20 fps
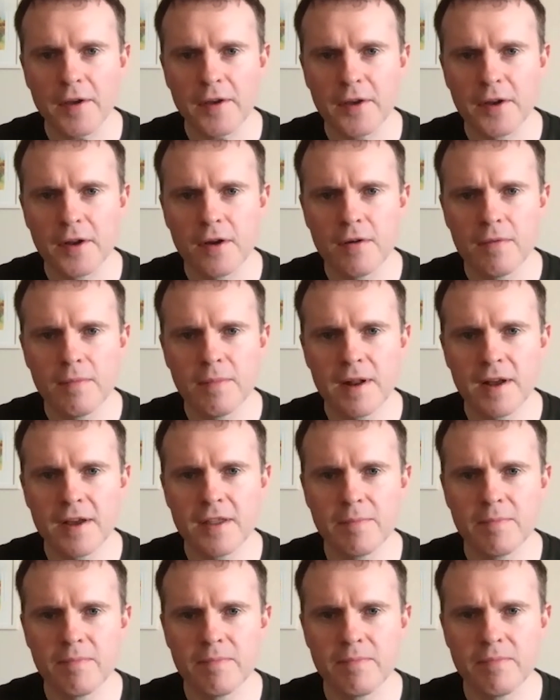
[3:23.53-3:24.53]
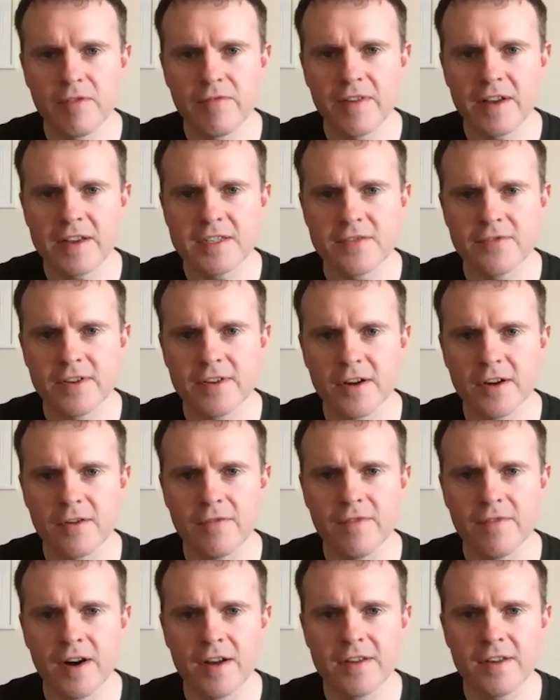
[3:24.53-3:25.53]
you know a bit like the professor in
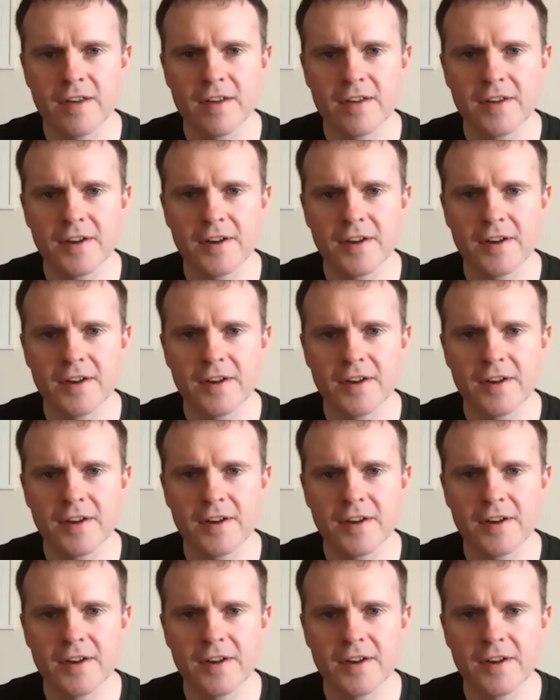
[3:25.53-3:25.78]
uncle vanya